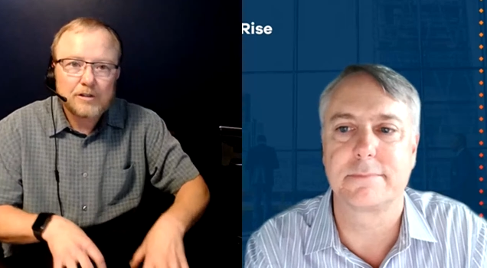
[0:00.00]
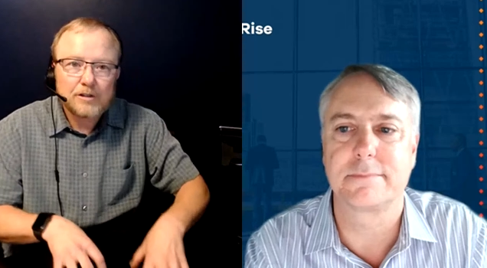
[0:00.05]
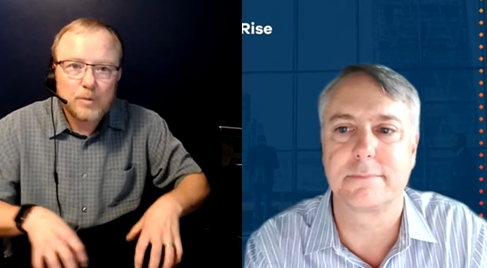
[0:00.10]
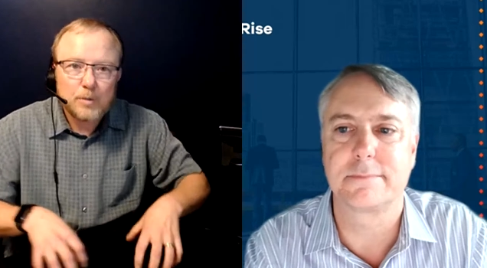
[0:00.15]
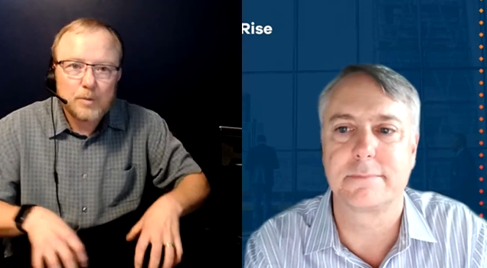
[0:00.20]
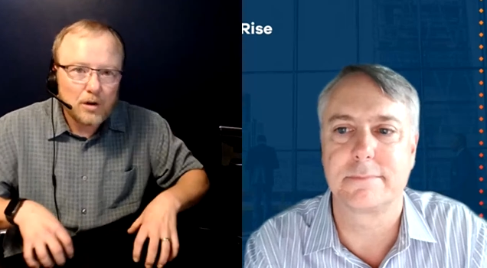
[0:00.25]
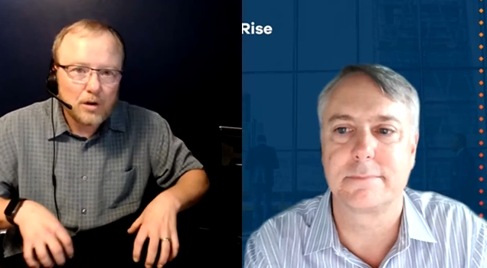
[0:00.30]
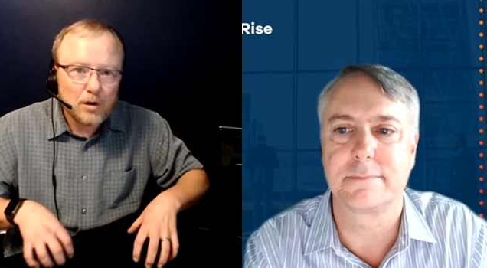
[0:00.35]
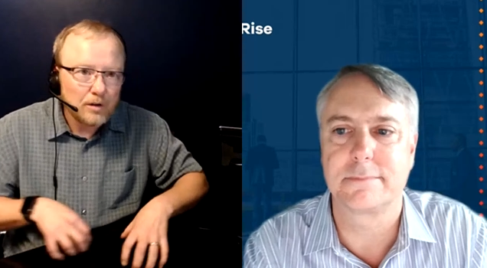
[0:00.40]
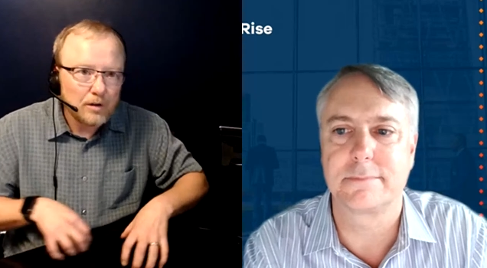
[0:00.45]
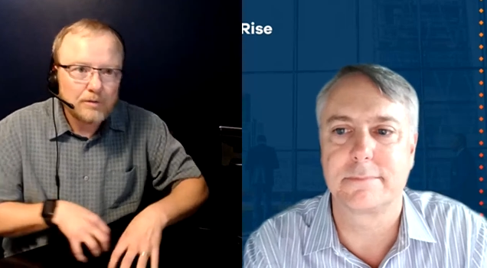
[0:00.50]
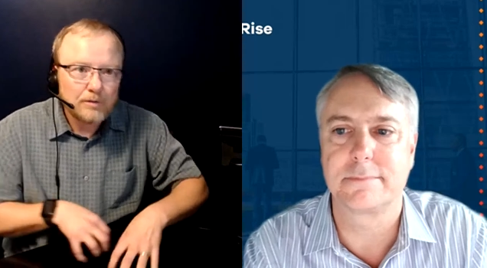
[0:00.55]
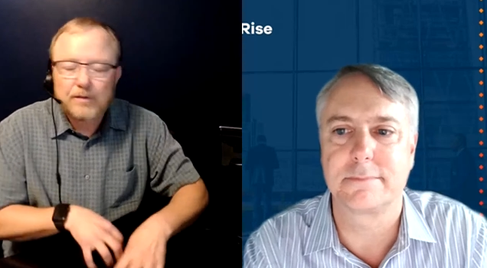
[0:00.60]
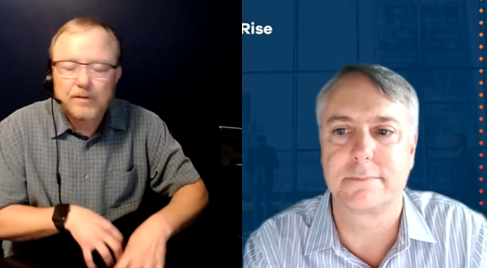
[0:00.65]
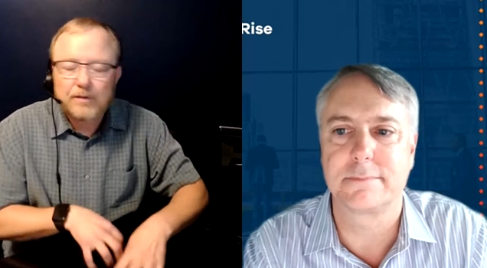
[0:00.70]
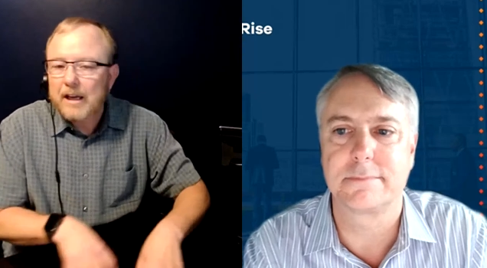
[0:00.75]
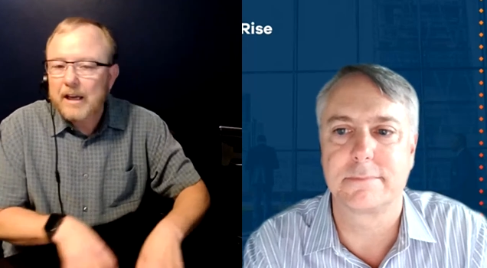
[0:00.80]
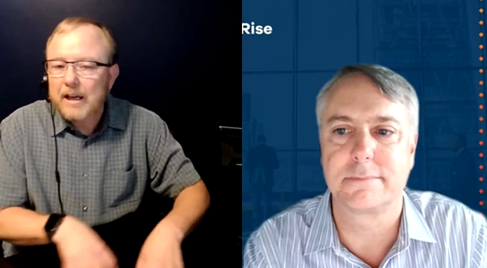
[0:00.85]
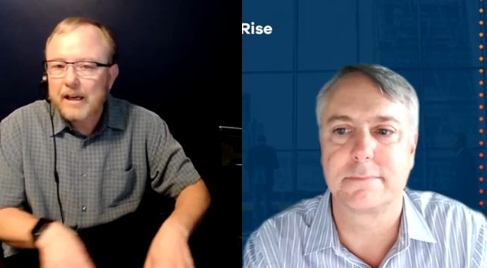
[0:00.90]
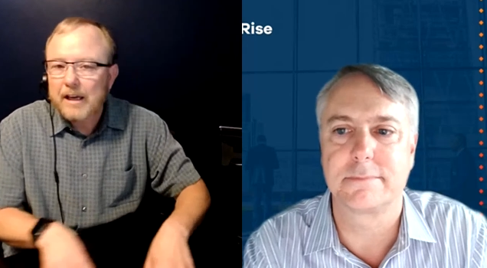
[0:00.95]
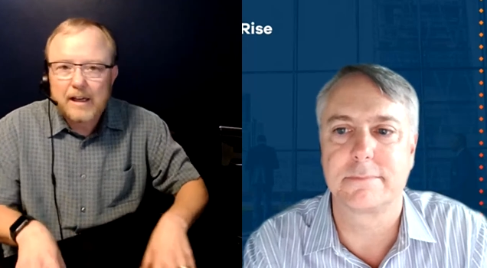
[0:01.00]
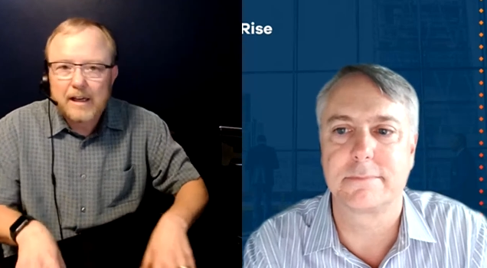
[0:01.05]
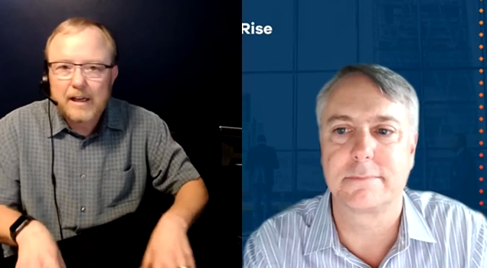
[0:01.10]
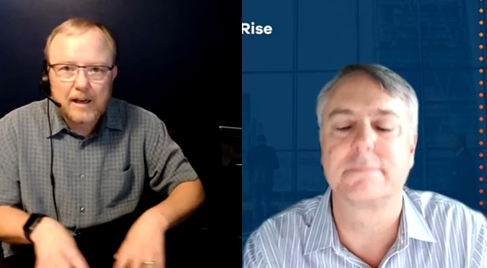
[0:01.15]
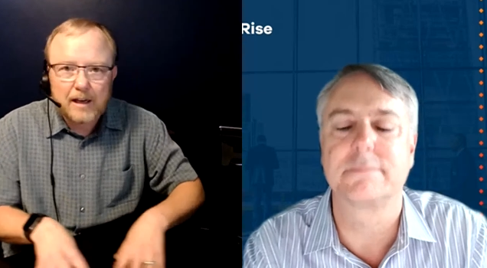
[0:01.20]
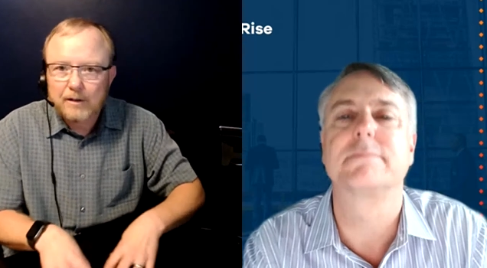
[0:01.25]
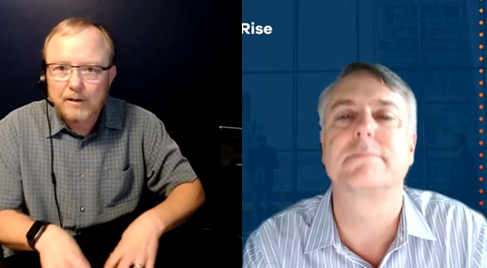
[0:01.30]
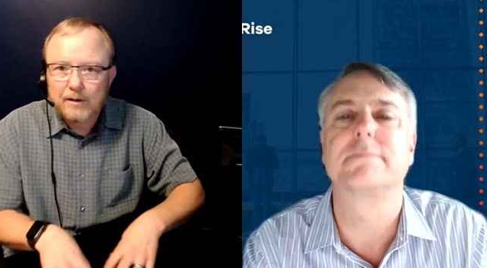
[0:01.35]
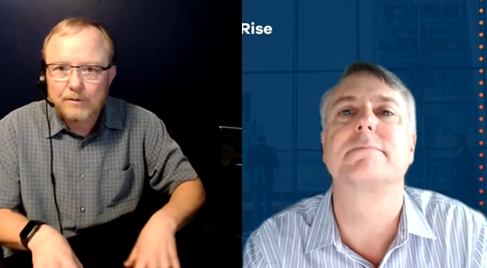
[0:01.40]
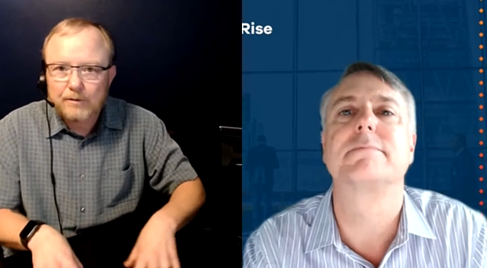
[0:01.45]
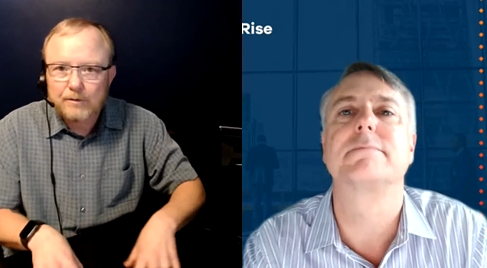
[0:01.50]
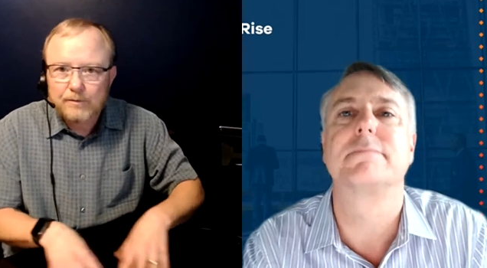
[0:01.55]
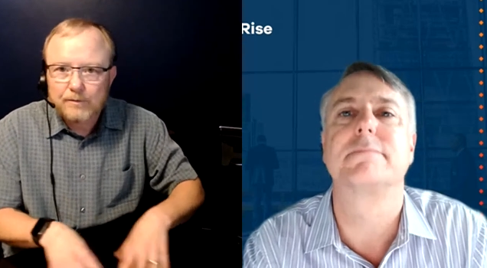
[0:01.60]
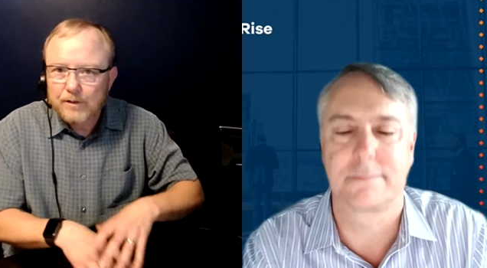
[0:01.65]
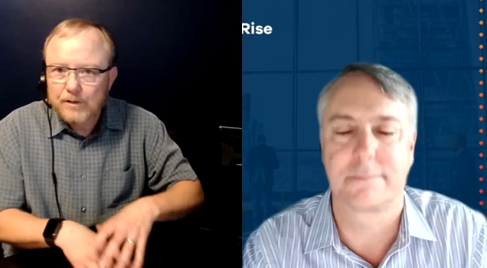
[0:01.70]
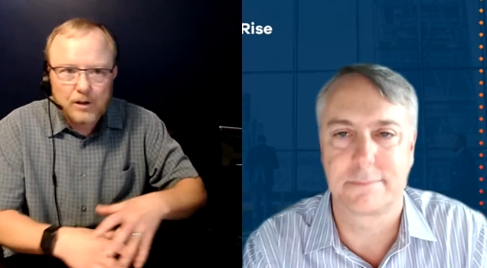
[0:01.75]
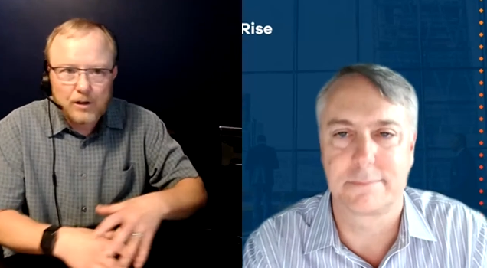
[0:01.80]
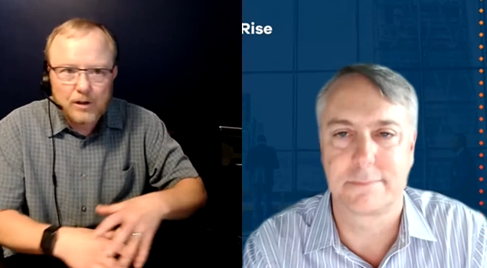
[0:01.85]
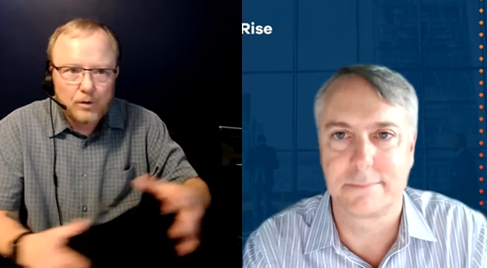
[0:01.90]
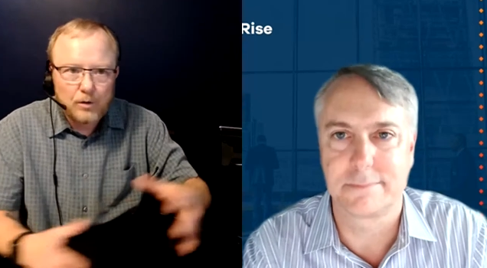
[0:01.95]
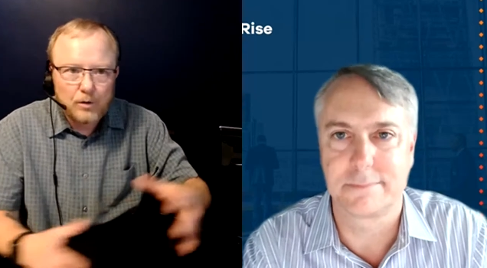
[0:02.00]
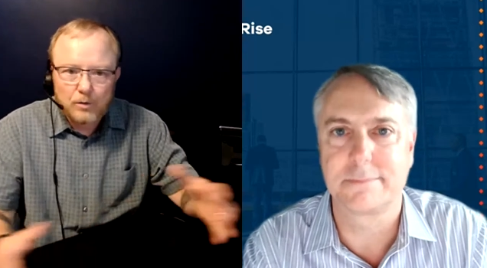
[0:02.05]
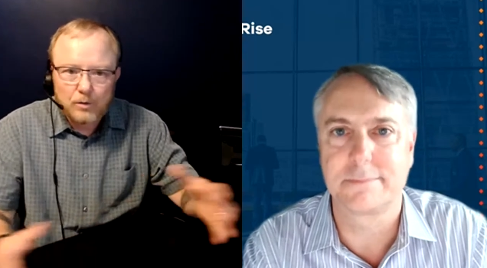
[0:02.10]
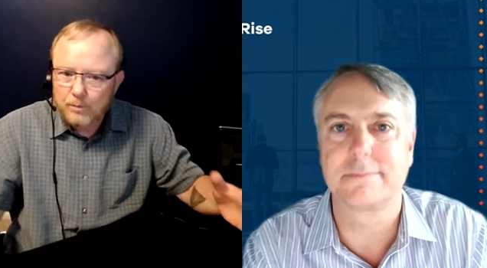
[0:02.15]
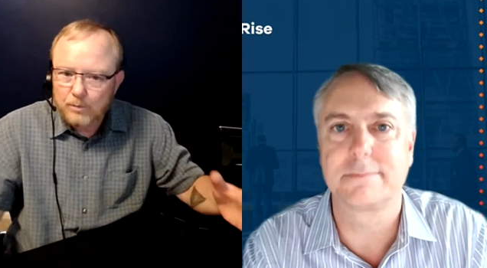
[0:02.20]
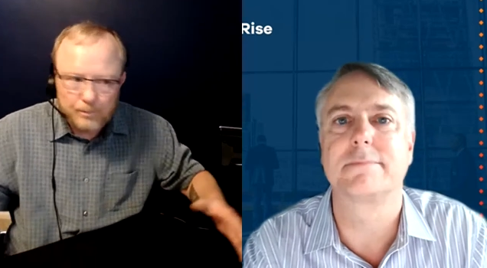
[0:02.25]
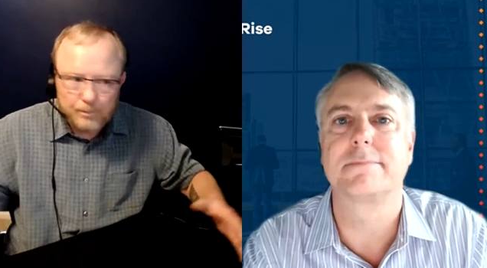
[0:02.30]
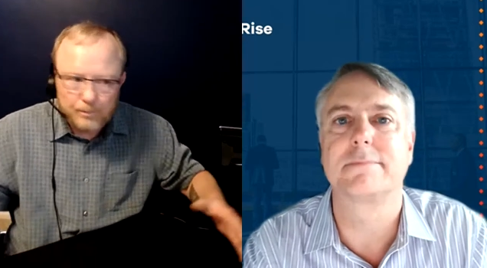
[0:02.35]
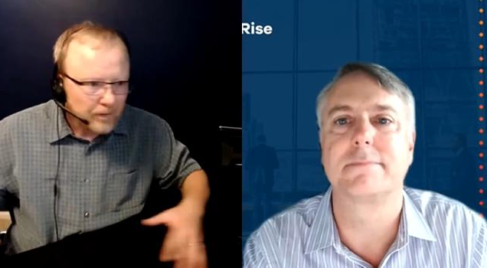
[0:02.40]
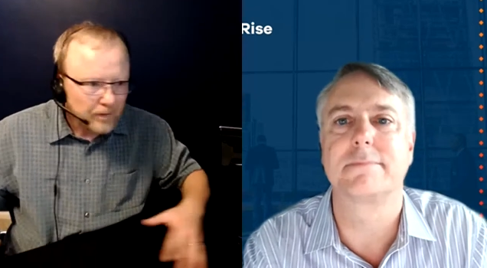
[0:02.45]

Speaker 1: as part of any kind of, you know,